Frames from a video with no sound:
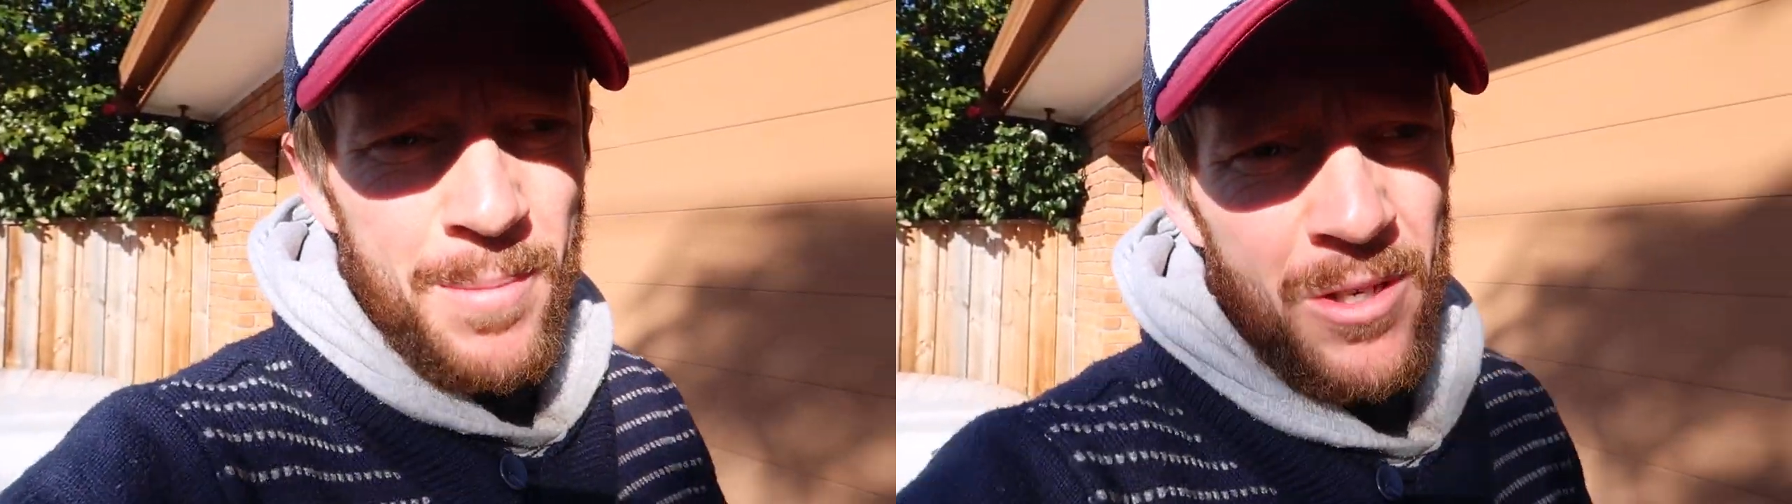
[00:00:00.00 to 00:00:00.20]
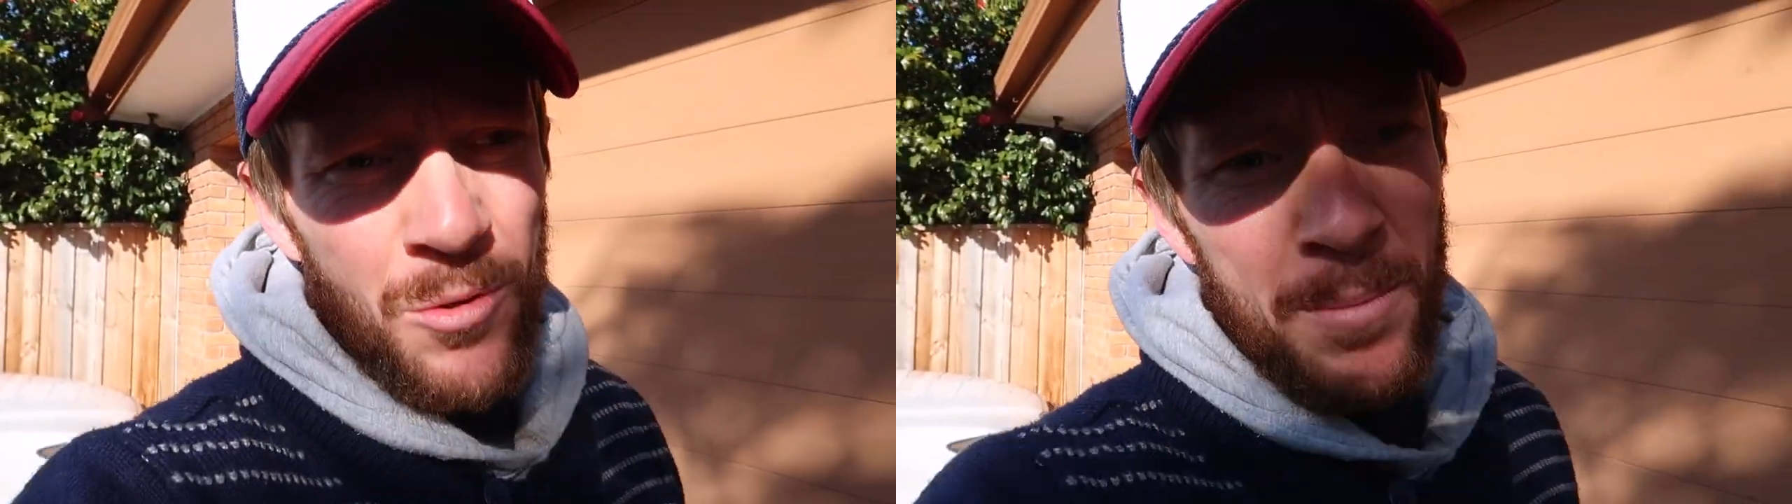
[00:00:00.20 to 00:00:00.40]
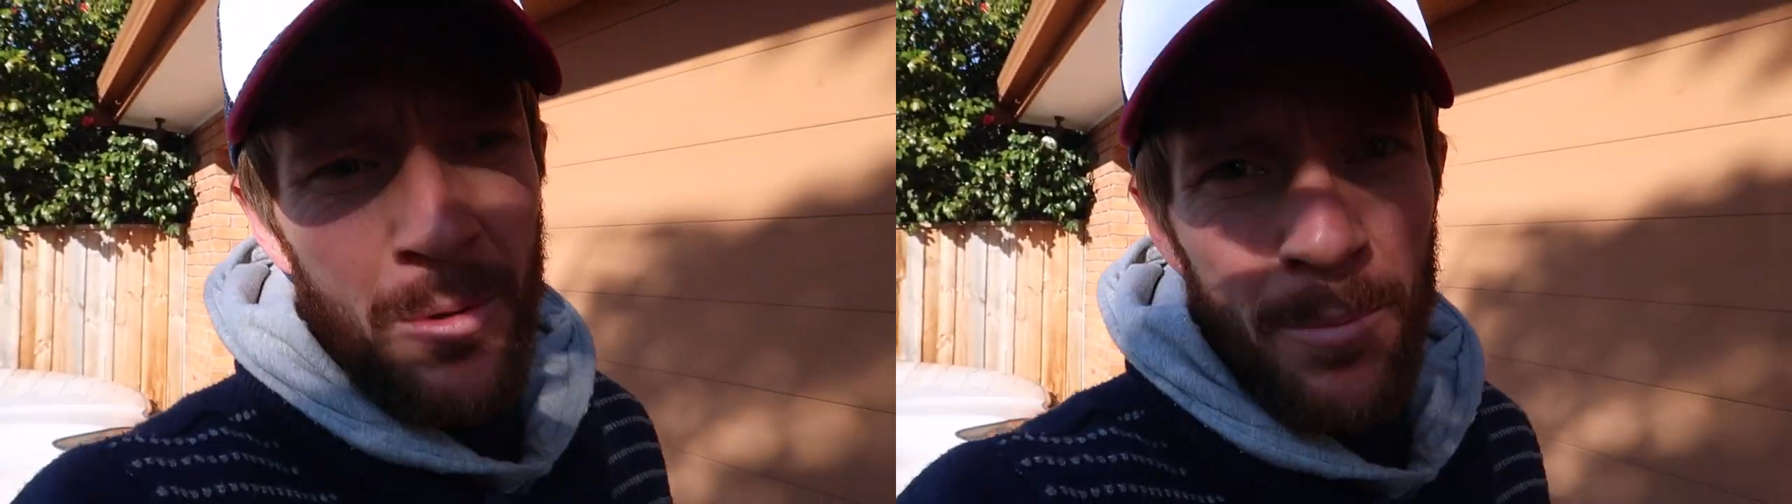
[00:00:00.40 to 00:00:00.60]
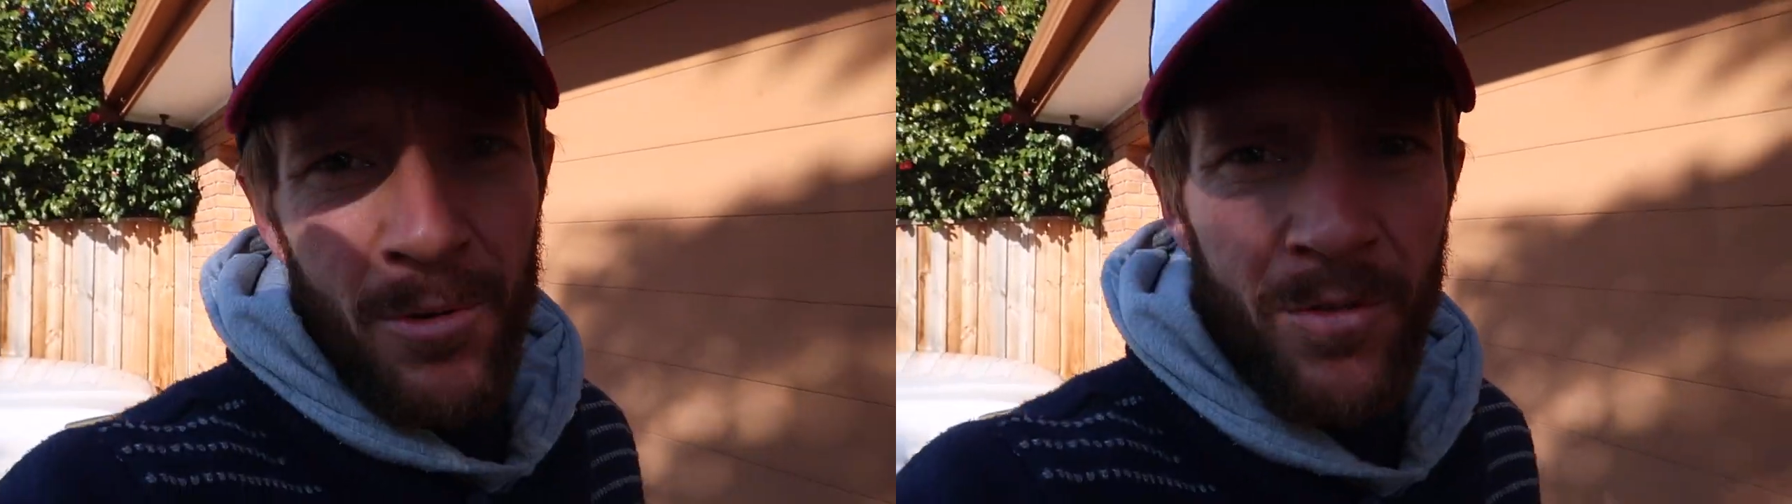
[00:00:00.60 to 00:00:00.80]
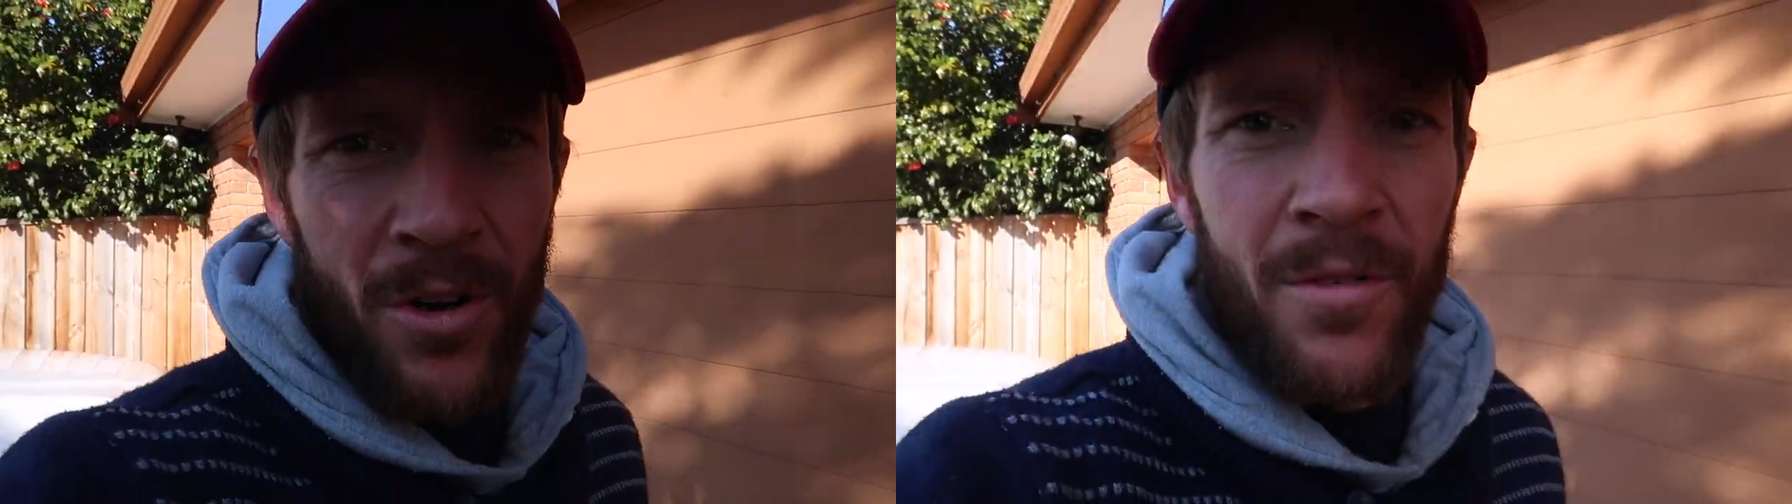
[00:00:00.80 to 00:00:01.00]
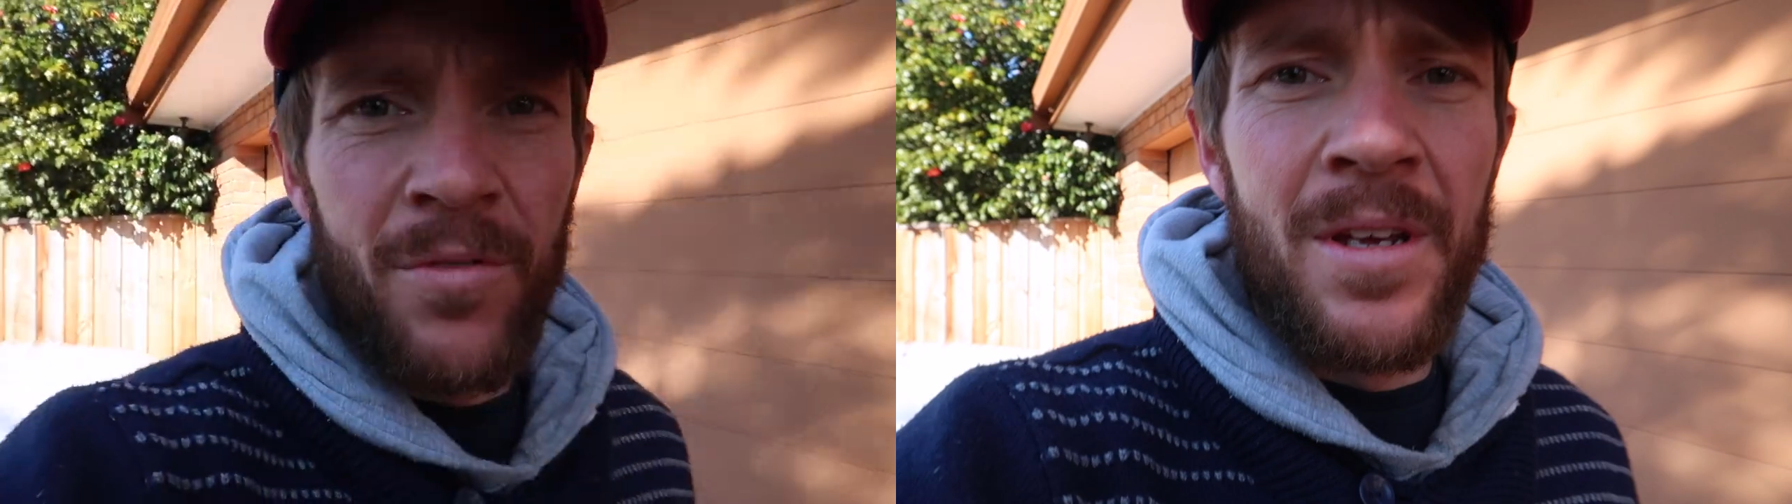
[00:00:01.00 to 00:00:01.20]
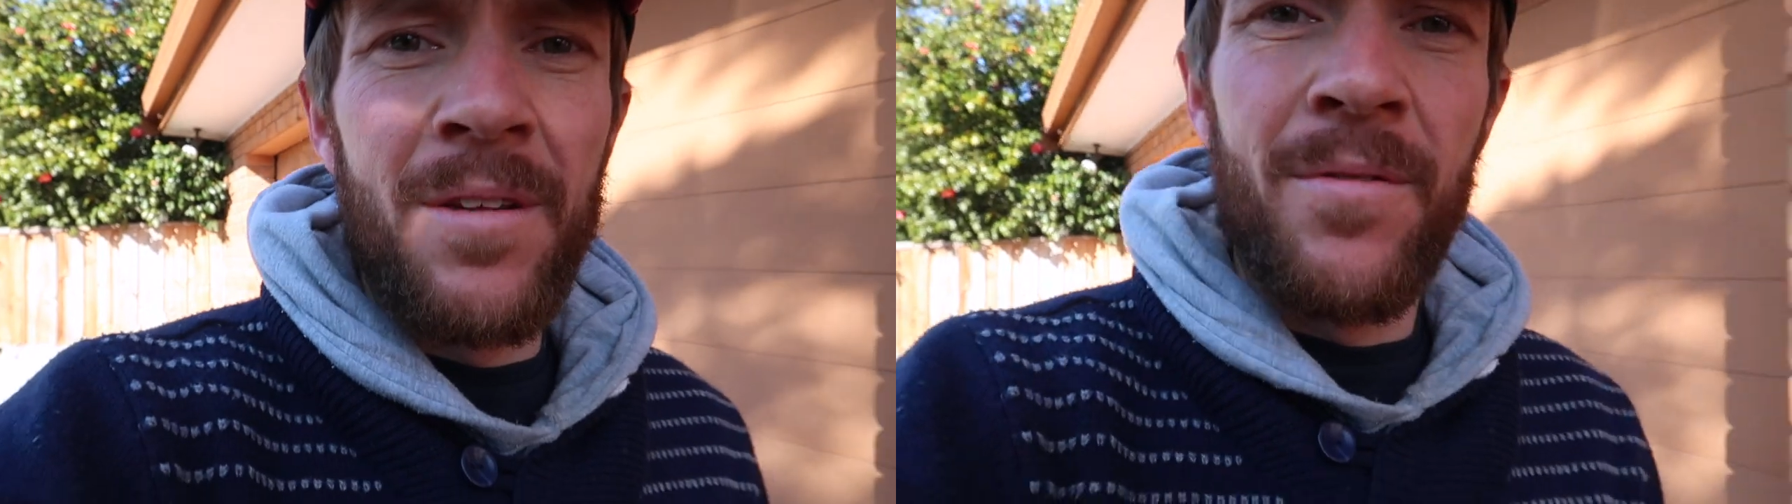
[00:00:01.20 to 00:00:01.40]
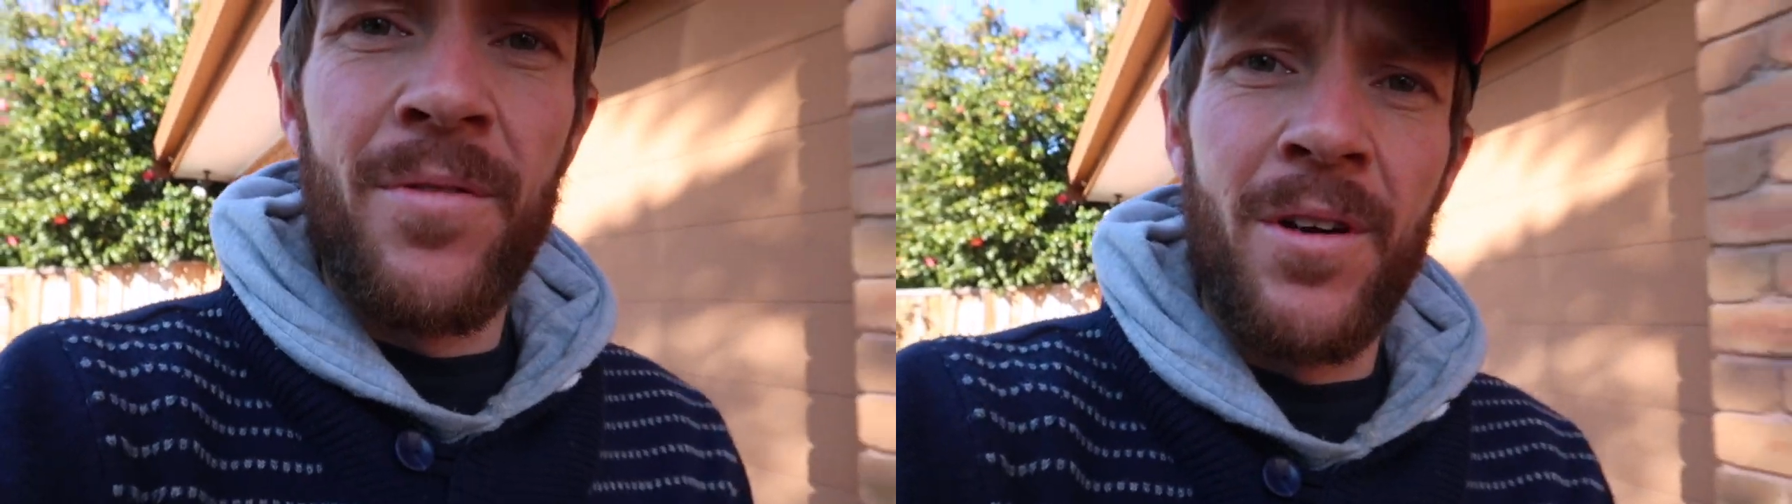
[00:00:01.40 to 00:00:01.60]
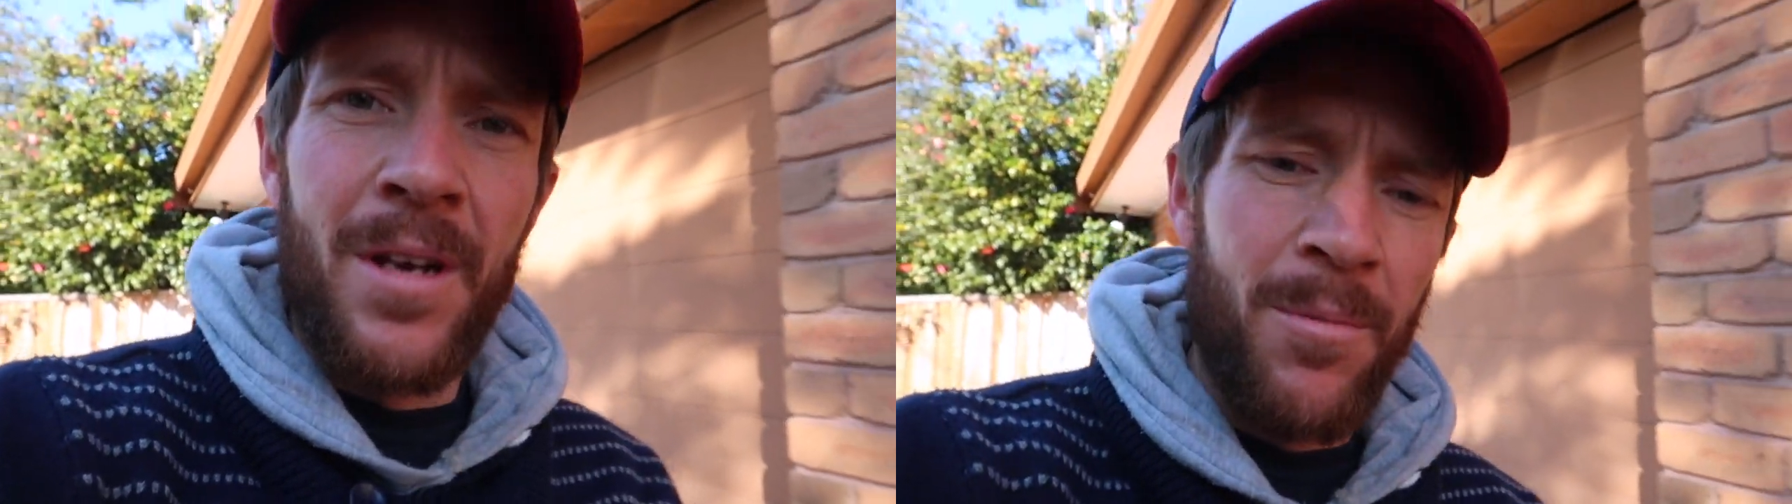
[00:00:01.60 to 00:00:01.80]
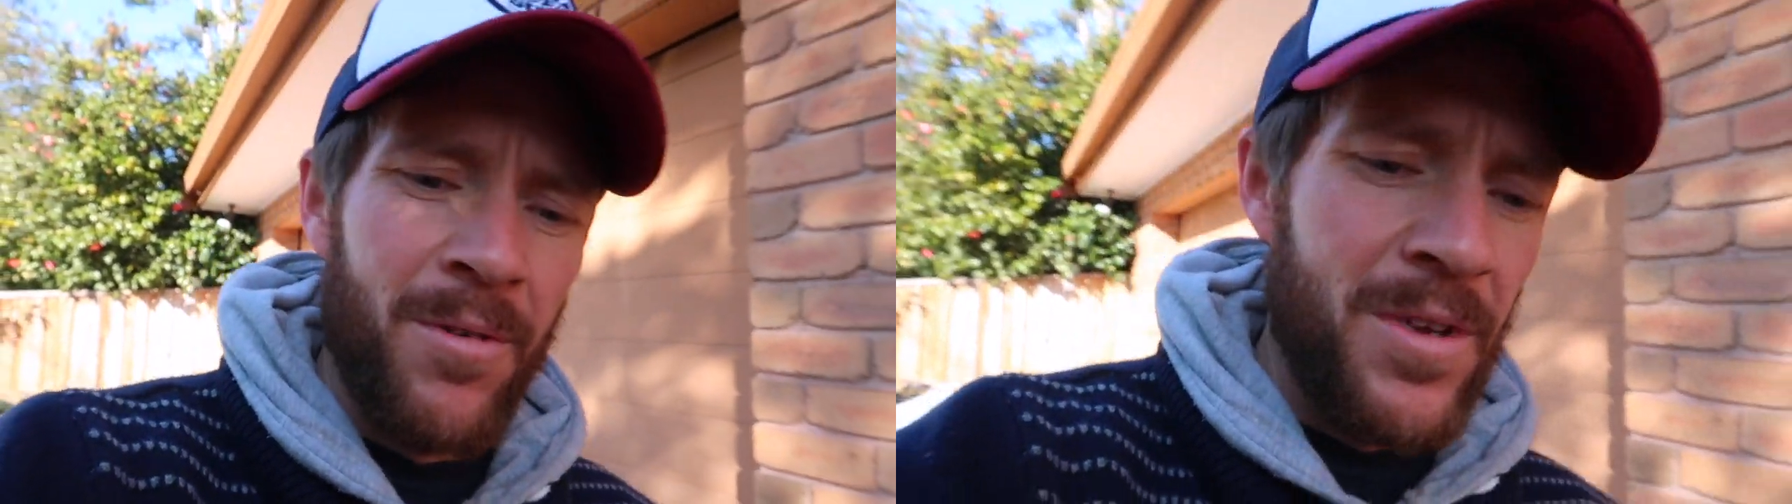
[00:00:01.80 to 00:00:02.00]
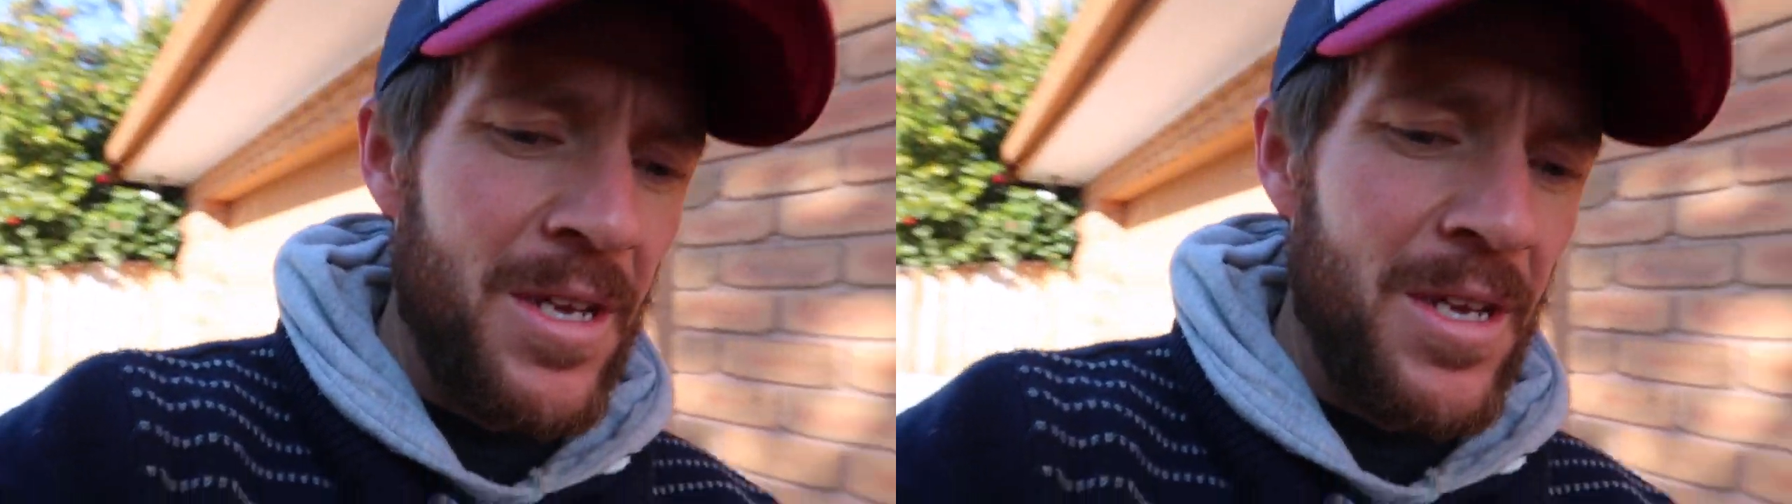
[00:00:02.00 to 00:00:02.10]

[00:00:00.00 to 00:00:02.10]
I've been doing bulletproof coffee for a number of